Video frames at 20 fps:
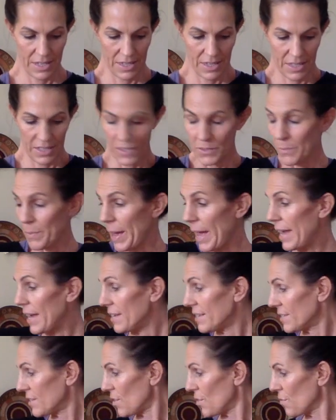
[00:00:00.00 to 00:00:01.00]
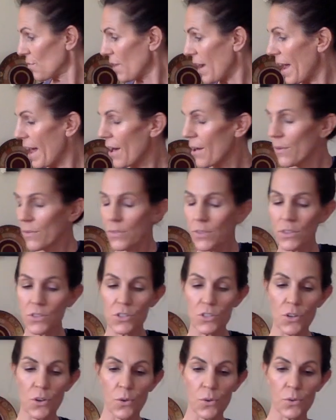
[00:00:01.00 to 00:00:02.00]
the space around the
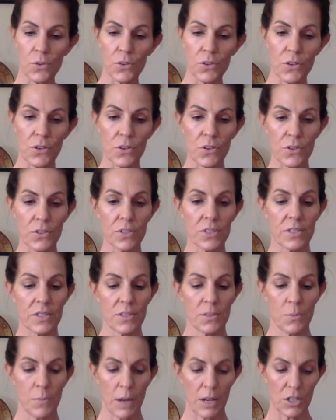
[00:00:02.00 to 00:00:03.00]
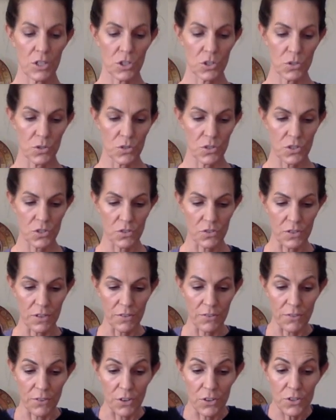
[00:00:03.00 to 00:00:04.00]
shoulders. You might choose to
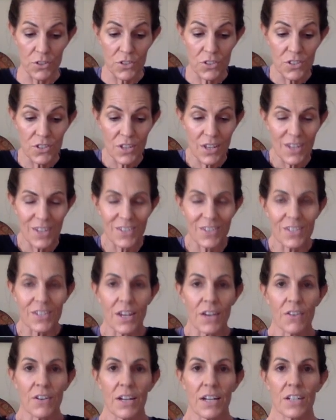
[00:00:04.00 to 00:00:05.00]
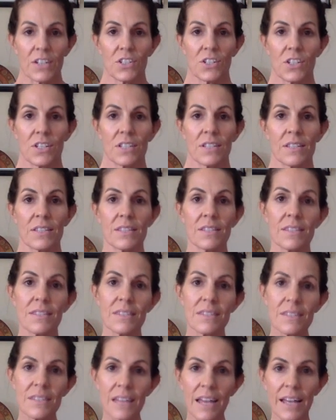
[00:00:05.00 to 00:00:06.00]
reverse
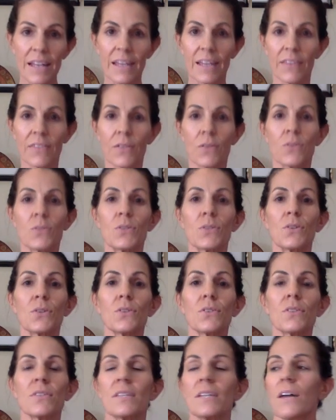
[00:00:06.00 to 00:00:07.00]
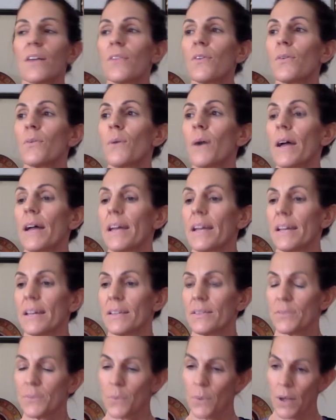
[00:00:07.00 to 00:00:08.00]
directions, taking those circles the other way
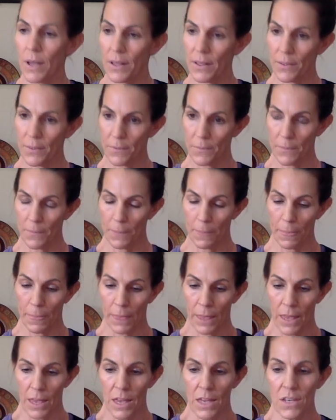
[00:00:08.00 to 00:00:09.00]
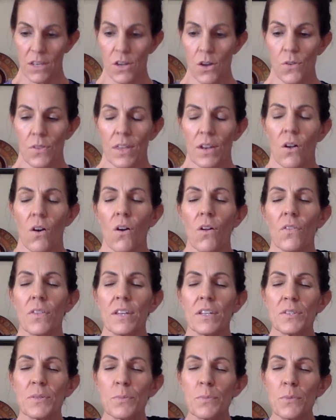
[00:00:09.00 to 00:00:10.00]
as well. Know that all
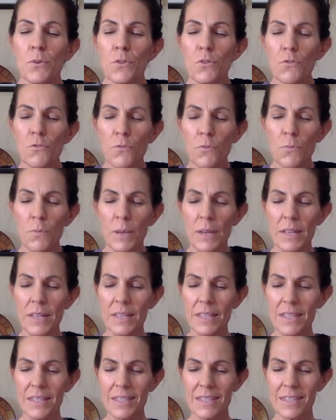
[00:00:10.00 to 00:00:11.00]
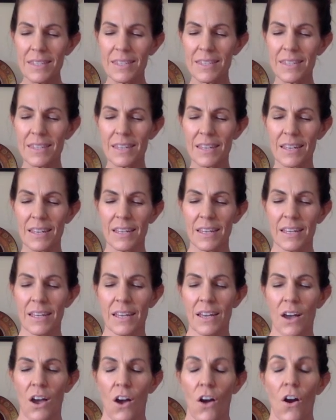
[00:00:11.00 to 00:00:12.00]
these movements
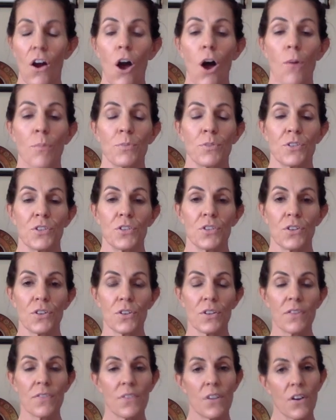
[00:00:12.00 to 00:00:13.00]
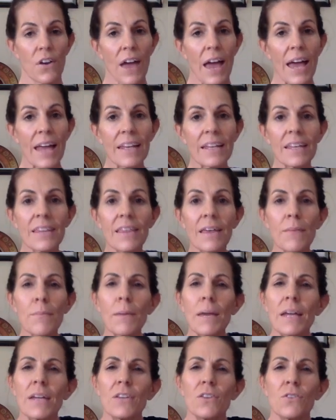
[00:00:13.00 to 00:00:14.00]
are optional. If there are any that
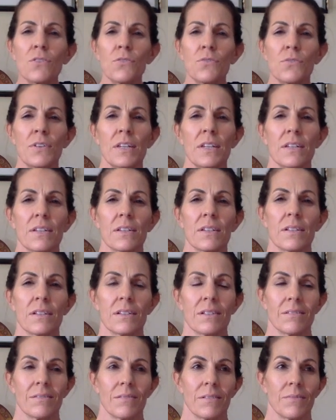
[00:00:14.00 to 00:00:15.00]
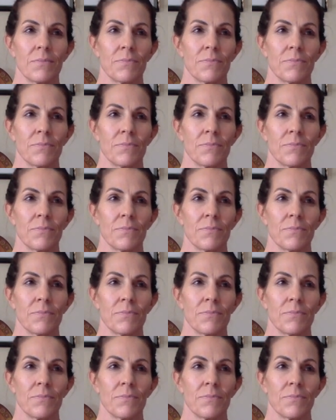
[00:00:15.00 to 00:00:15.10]
make you feel